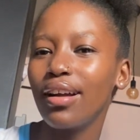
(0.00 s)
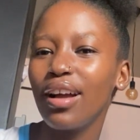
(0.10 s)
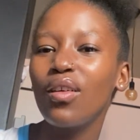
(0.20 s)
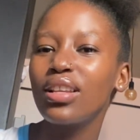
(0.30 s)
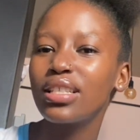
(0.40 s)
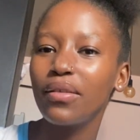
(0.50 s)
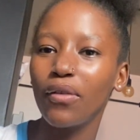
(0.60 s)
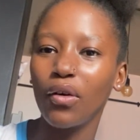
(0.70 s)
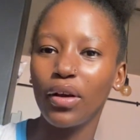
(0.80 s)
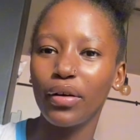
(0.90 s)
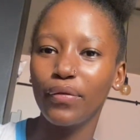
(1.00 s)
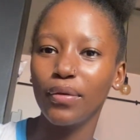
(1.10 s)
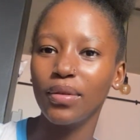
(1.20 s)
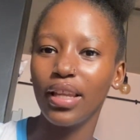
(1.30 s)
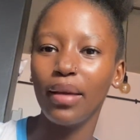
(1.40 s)
I honestly forgot her
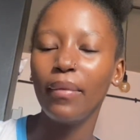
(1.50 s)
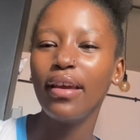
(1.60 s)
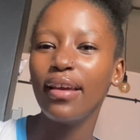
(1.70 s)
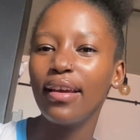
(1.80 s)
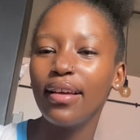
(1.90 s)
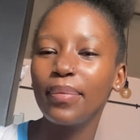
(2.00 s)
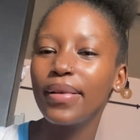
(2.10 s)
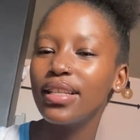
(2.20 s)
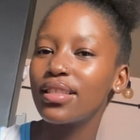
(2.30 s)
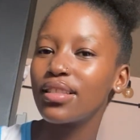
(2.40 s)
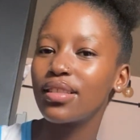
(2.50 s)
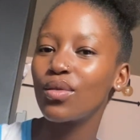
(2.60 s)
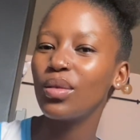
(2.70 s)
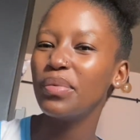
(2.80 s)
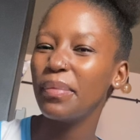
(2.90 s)
full name. Please
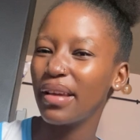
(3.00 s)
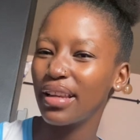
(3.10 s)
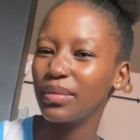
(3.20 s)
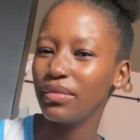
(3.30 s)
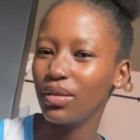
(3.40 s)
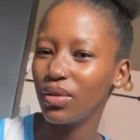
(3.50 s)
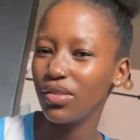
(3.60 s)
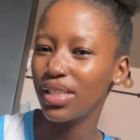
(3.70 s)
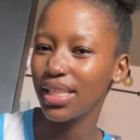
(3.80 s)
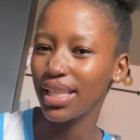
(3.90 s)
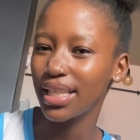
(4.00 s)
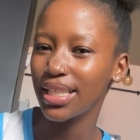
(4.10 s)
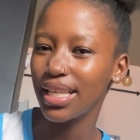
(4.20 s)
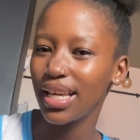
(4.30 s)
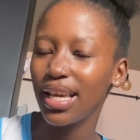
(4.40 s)
don't be mad at me when you see
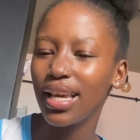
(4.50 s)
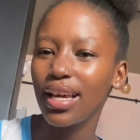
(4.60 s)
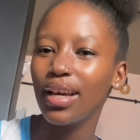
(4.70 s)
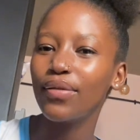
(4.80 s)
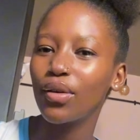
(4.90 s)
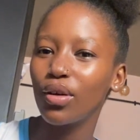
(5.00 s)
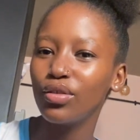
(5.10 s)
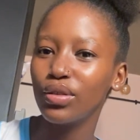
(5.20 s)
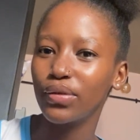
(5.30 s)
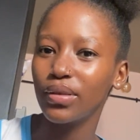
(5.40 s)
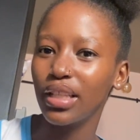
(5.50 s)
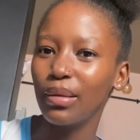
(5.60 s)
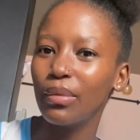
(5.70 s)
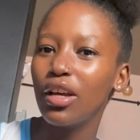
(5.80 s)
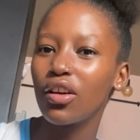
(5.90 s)
this, ne? I forgot your full
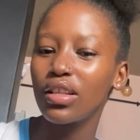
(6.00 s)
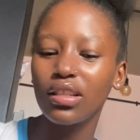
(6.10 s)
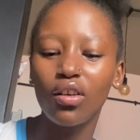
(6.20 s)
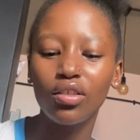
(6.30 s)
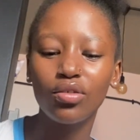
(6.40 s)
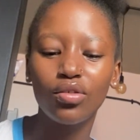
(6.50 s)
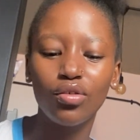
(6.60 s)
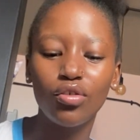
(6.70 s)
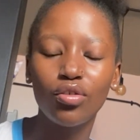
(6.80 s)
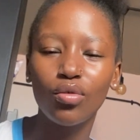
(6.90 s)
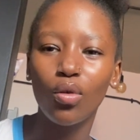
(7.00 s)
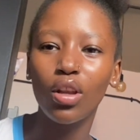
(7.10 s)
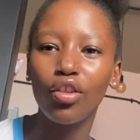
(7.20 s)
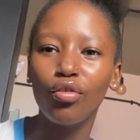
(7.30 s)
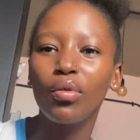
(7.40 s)
name because I got used to
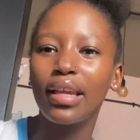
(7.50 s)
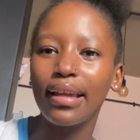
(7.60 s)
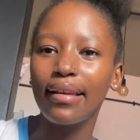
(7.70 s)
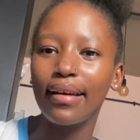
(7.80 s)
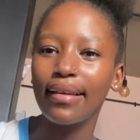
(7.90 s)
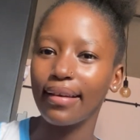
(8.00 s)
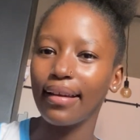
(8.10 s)
calling you Kira.